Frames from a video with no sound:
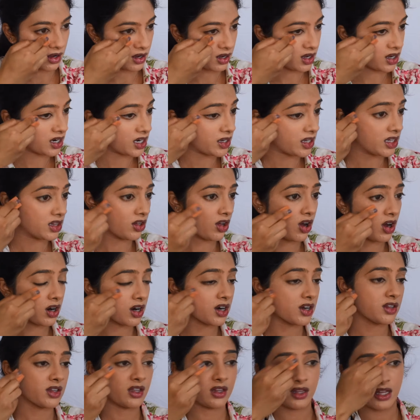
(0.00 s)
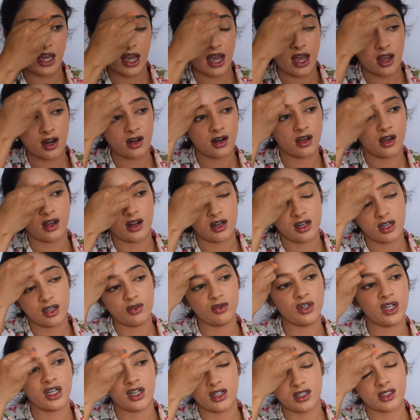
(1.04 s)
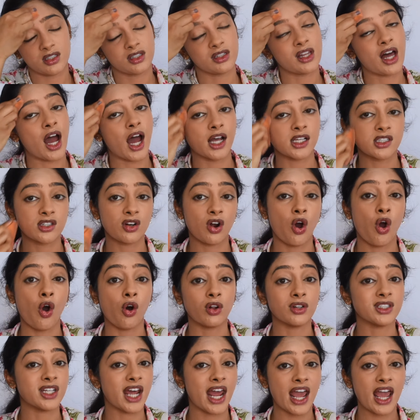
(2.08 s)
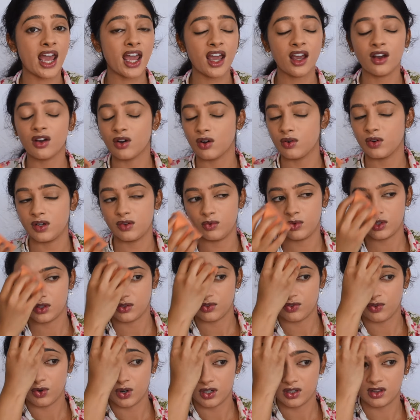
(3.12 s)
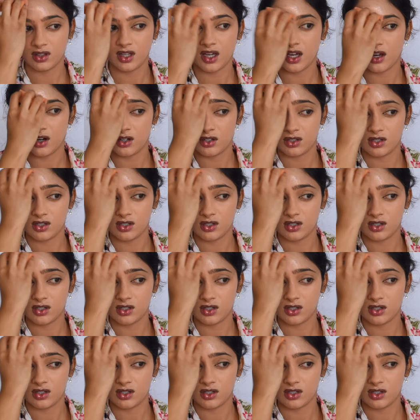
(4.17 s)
Any longer than that and you need it to last all day, go in with the fourth layer.